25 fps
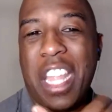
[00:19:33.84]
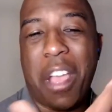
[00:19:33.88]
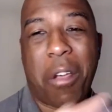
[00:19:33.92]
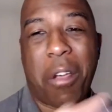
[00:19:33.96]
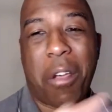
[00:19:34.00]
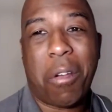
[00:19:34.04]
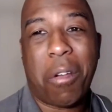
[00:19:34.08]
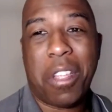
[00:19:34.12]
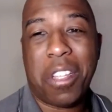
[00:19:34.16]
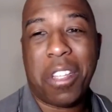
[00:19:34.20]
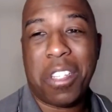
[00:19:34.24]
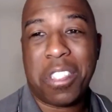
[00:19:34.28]

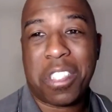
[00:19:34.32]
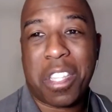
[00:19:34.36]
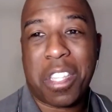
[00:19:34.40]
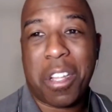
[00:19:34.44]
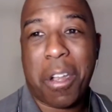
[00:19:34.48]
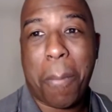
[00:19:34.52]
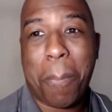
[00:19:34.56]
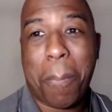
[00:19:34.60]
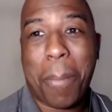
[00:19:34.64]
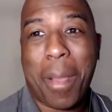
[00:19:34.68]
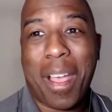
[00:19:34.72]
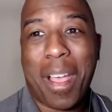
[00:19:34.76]
Now, is
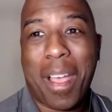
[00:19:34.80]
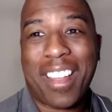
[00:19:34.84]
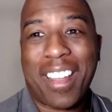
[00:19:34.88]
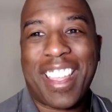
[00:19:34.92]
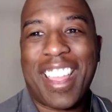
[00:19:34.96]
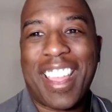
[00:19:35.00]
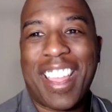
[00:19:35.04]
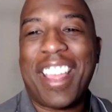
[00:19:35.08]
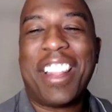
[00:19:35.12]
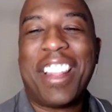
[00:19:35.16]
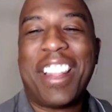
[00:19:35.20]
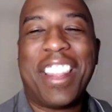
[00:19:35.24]
there a
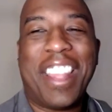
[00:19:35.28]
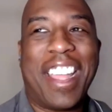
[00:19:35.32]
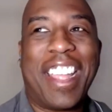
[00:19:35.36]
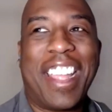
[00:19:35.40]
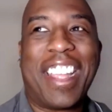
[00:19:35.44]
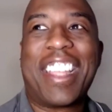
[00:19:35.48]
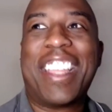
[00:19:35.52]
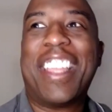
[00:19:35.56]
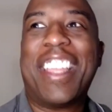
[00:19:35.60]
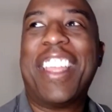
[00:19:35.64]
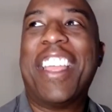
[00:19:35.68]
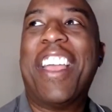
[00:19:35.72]

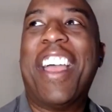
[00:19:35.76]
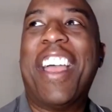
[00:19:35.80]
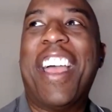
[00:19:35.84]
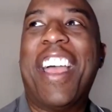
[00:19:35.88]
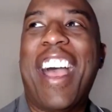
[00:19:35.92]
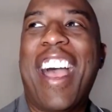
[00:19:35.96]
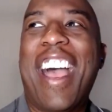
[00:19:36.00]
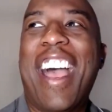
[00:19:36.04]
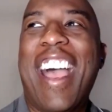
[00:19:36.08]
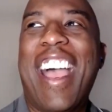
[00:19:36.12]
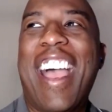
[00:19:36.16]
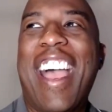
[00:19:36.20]
podcast,
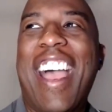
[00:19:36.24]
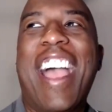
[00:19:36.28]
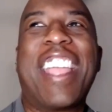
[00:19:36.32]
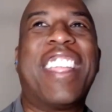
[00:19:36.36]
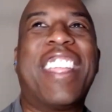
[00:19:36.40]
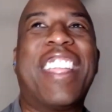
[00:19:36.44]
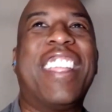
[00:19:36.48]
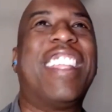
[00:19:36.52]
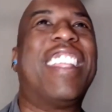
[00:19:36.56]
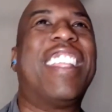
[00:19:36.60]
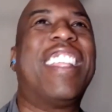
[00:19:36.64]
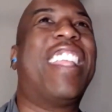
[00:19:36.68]

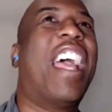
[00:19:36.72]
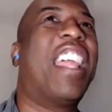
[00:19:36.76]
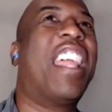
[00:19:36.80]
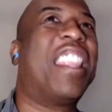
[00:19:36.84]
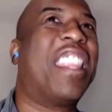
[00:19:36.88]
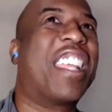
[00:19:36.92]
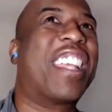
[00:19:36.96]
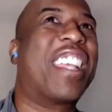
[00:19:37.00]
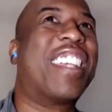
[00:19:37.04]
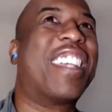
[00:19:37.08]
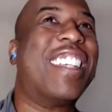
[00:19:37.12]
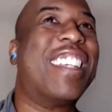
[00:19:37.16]
I
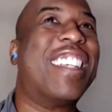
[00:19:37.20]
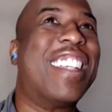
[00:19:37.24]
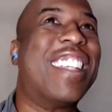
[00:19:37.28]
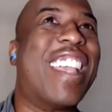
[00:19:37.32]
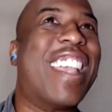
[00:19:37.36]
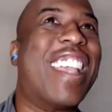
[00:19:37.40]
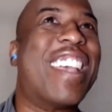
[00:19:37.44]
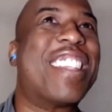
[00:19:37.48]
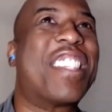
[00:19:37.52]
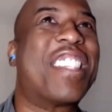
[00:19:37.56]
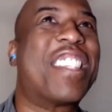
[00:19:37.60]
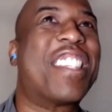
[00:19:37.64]
think I
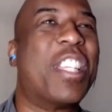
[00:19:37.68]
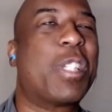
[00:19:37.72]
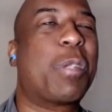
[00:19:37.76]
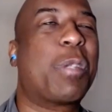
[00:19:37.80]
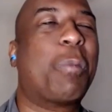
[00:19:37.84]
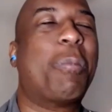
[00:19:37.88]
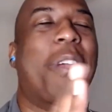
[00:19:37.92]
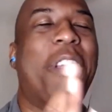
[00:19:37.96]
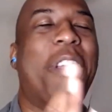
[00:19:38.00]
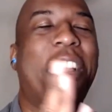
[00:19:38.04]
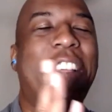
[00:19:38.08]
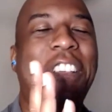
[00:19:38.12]
can guess
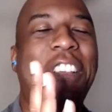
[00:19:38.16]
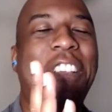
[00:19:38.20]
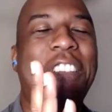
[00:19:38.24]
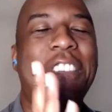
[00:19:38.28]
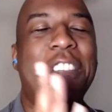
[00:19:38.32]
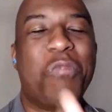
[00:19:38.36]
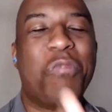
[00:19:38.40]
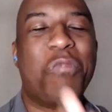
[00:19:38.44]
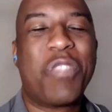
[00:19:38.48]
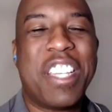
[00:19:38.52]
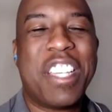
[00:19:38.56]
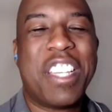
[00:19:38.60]
this, but
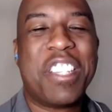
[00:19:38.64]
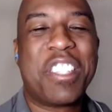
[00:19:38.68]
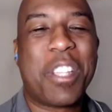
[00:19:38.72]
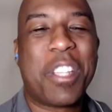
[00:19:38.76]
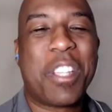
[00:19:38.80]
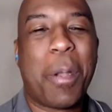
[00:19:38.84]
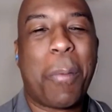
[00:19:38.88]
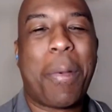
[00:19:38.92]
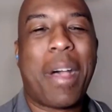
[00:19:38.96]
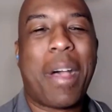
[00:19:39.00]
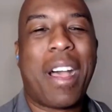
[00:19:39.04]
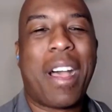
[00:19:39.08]
is
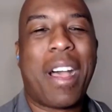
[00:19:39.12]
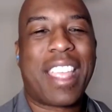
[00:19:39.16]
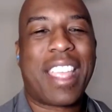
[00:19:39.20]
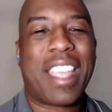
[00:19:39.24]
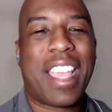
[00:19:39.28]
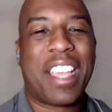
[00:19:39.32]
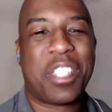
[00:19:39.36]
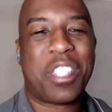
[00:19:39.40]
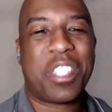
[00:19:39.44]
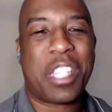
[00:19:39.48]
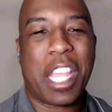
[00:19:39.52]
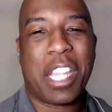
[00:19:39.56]
there a
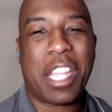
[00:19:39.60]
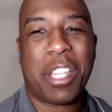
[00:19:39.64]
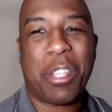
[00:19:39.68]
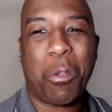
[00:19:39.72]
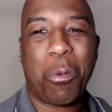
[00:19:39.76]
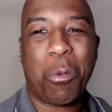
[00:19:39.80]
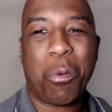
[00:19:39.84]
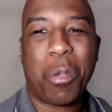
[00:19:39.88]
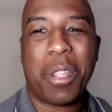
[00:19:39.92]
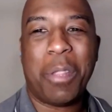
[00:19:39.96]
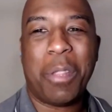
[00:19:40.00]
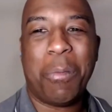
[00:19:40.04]
podcast that
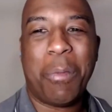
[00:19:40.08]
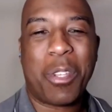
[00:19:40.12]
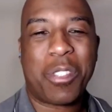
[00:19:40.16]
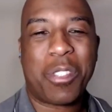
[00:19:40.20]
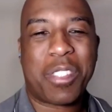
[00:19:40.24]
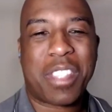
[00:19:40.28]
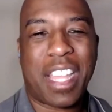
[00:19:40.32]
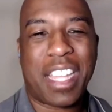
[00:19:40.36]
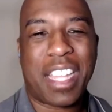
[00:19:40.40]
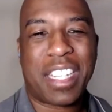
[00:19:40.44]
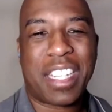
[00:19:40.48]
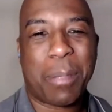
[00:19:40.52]
you would
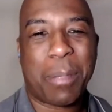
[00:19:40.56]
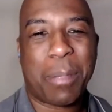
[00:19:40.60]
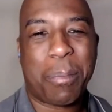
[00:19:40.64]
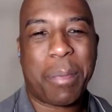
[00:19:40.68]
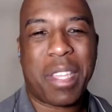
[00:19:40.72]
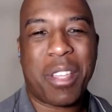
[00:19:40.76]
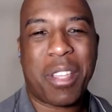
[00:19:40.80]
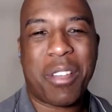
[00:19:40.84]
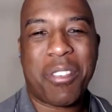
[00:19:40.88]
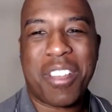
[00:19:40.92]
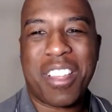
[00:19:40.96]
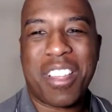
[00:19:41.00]
most like to
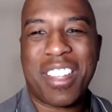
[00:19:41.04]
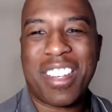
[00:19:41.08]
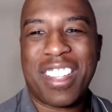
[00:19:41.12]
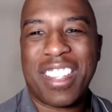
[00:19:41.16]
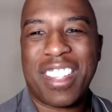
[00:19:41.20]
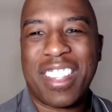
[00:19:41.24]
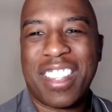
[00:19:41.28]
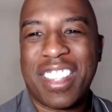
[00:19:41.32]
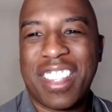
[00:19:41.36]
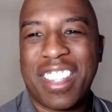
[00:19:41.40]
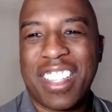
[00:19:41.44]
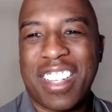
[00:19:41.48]
be
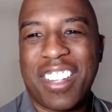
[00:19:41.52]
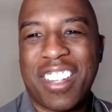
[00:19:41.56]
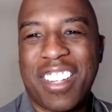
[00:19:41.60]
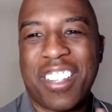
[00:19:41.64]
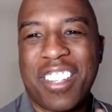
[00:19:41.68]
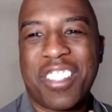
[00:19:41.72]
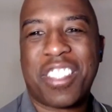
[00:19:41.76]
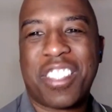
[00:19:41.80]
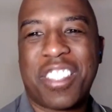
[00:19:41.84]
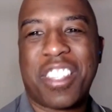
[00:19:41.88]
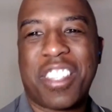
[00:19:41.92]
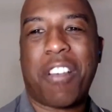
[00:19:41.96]
on
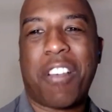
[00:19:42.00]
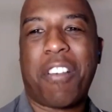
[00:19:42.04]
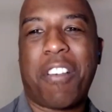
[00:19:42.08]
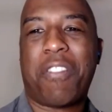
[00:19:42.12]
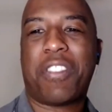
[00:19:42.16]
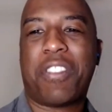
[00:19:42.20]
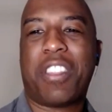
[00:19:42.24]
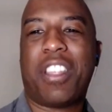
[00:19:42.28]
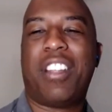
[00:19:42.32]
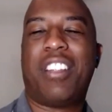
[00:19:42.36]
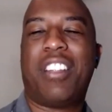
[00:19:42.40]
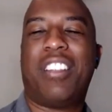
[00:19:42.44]
there
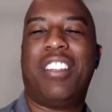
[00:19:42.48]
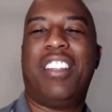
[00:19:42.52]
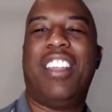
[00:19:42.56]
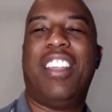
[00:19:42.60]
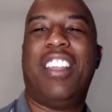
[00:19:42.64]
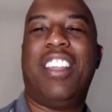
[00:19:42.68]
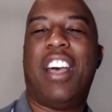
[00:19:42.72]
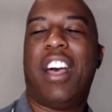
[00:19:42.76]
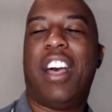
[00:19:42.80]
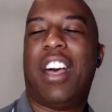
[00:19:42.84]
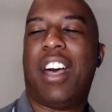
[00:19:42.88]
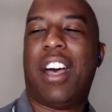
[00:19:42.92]
yourself there?
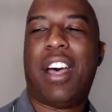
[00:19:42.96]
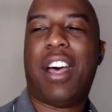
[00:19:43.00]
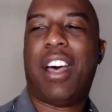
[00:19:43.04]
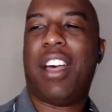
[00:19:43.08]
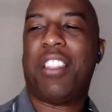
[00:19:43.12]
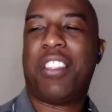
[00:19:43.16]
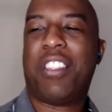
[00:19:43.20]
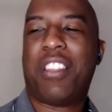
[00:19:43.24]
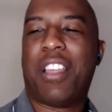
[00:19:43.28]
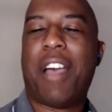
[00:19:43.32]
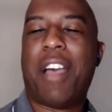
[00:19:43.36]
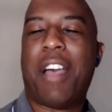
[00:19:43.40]

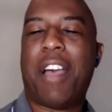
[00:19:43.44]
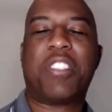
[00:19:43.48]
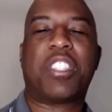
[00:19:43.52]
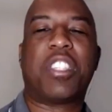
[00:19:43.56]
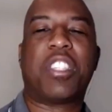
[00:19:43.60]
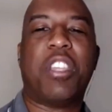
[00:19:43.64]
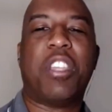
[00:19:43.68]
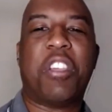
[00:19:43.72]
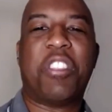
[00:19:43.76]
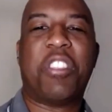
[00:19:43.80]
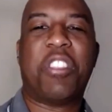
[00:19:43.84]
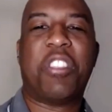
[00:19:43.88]

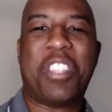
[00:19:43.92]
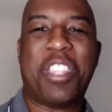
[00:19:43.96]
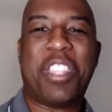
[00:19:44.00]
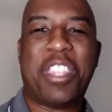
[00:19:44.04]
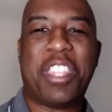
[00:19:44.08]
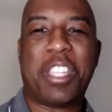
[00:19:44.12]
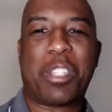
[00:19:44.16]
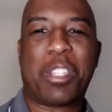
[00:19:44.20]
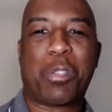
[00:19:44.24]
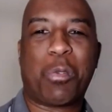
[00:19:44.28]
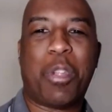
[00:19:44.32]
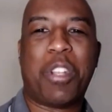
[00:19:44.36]
Obviously, other
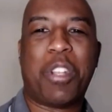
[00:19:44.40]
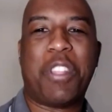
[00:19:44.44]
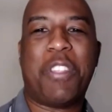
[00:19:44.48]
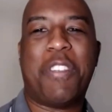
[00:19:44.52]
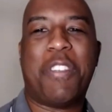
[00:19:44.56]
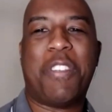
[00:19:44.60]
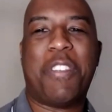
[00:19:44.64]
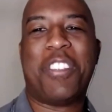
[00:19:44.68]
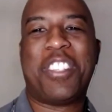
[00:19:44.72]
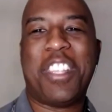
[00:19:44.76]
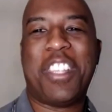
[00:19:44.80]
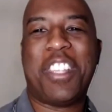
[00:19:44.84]
than this one,
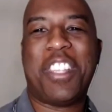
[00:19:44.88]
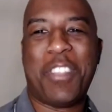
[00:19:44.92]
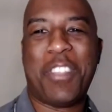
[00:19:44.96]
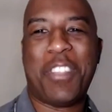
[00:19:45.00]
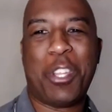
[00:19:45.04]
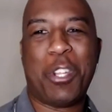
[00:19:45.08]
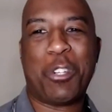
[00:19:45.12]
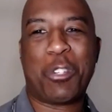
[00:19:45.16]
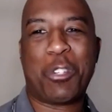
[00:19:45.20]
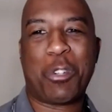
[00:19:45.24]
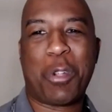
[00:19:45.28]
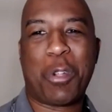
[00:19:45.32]
you're
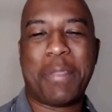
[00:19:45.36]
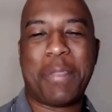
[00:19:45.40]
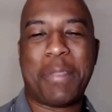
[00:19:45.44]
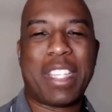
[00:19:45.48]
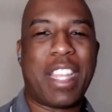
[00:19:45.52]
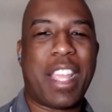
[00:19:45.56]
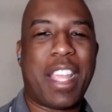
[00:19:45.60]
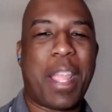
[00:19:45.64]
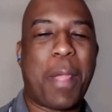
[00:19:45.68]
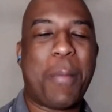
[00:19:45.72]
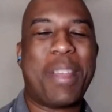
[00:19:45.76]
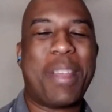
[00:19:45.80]
achieving your dream
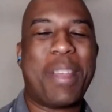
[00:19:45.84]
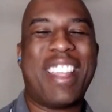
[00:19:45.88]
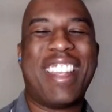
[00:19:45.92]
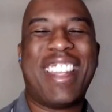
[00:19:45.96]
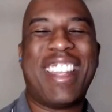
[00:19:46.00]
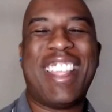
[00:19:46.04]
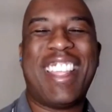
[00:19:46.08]
today.